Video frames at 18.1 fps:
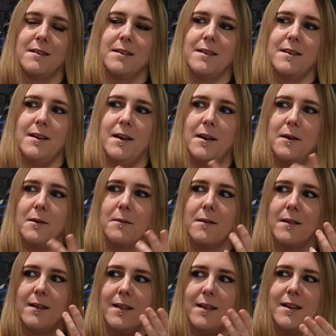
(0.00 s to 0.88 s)
you know,
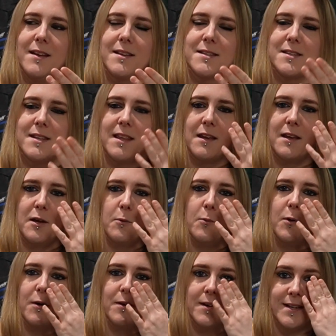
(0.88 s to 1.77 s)
the last thing you
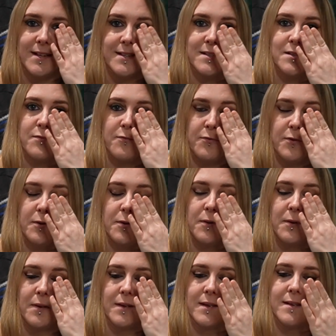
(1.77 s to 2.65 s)
want is
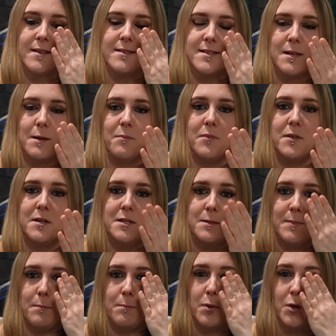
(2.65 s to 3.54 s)
for something to
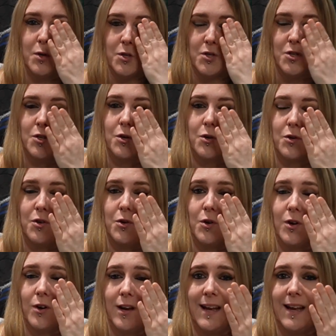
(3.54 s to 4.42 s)
be pushing on
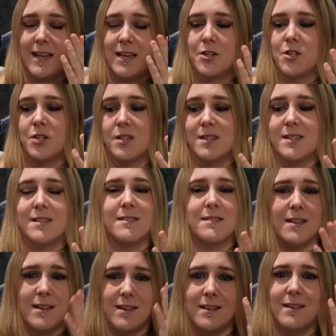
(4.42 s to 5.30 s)
your
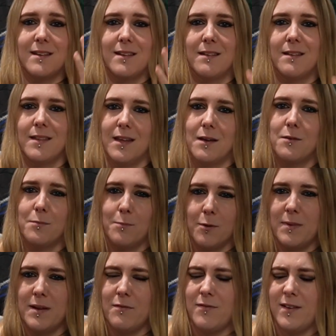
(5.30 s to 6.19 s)
eyelashes, and that would
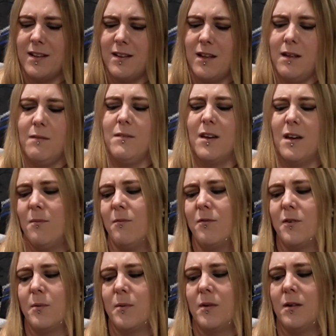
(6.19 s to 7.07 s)
probably feel
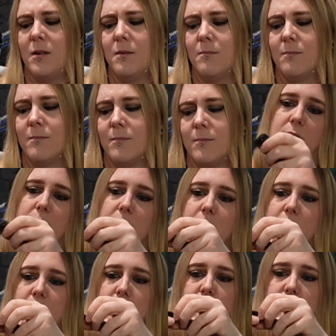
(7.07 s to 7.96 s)
uncomfortable. You
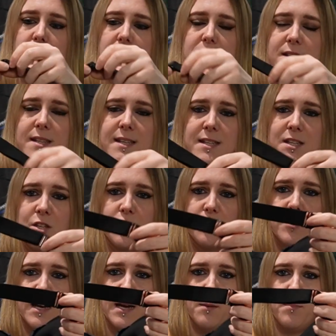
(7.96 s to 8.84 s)
can adjust this
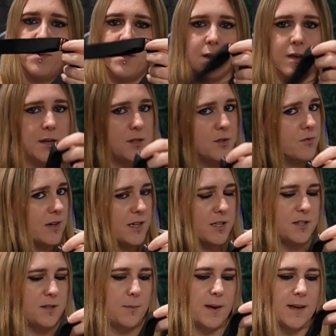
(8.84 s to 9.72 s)
strap that goes
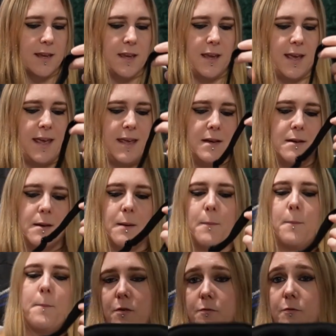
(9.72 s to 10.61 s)
around the back of your head.
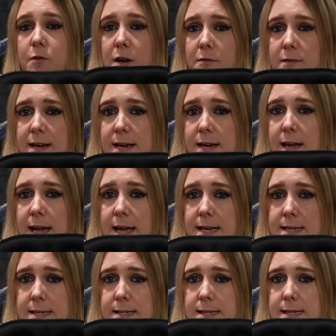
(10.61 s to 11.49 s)
Very
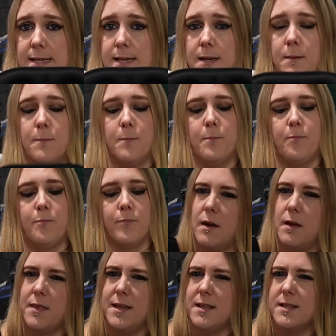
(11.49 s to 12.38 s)
handy.
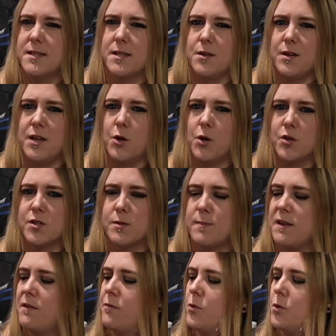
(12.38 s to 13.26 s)
I think this only cost
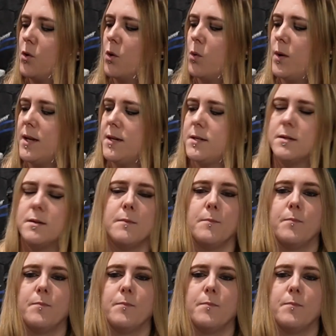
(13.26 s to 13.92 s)
me £4,